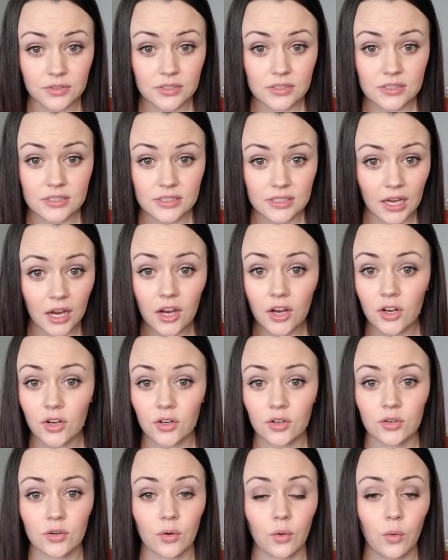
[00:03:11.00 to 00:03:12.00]

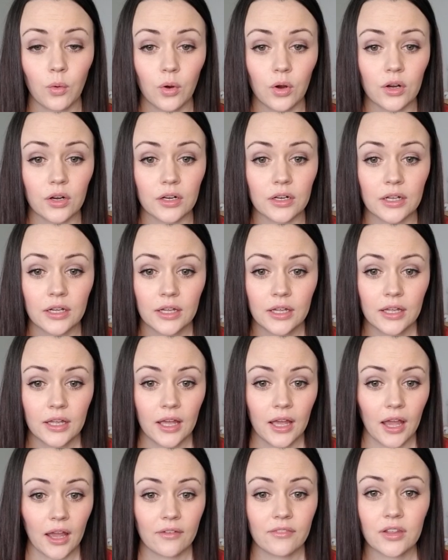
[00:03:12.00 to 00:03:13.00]
scared or
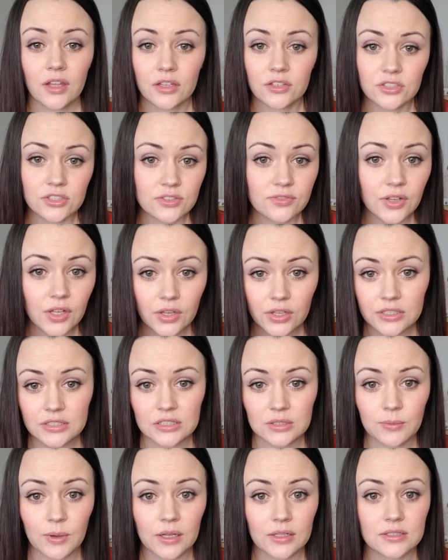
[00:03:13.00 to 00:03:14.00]
having anxious feelings
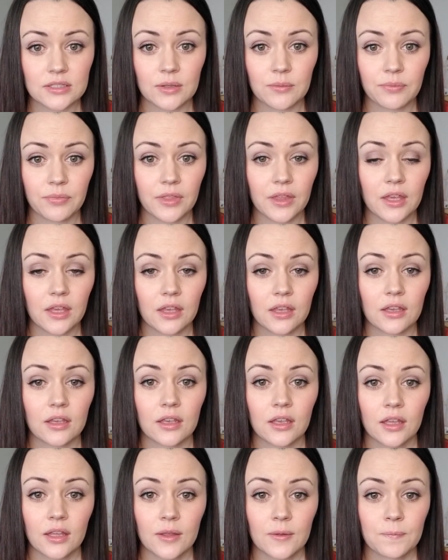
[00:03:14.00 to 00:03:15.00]
about
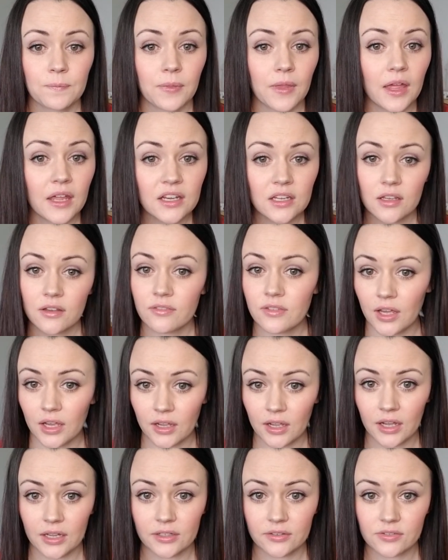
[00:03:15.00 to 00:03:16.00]
something, any of that
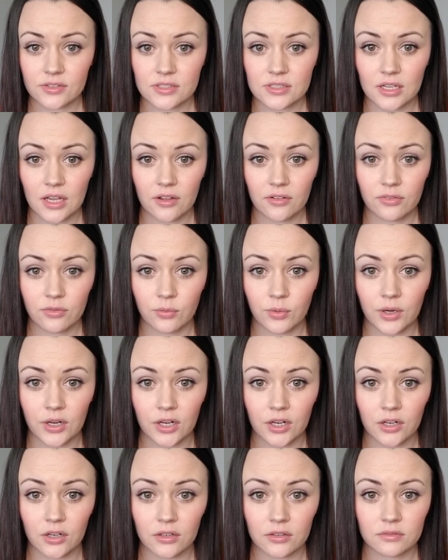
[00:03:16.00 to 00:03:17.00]
kind of stuff
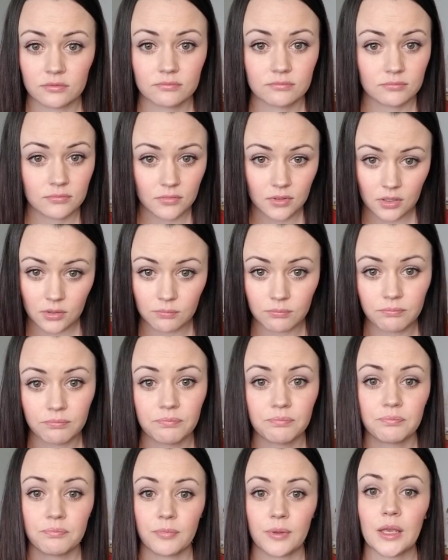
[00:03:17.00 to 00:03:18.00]
where
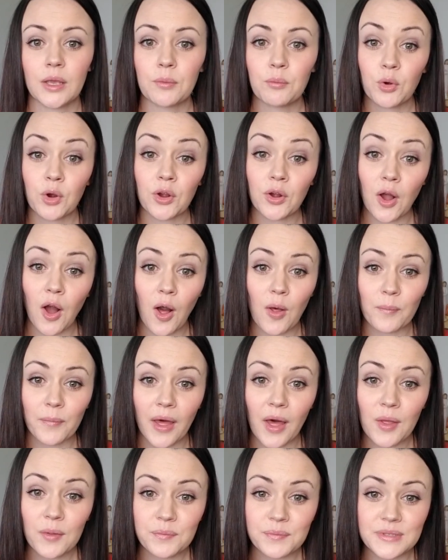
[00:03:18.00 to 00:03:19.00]
being more calm
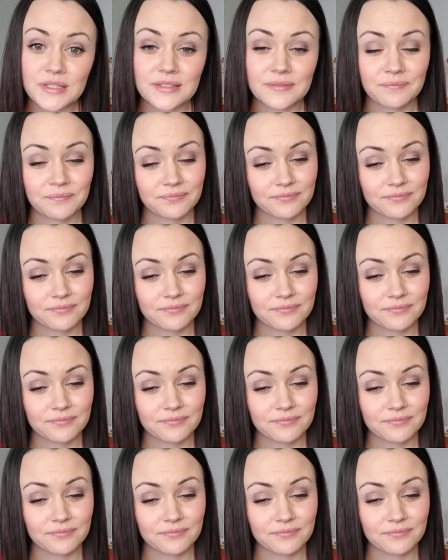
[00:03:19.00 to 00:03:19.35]
helps,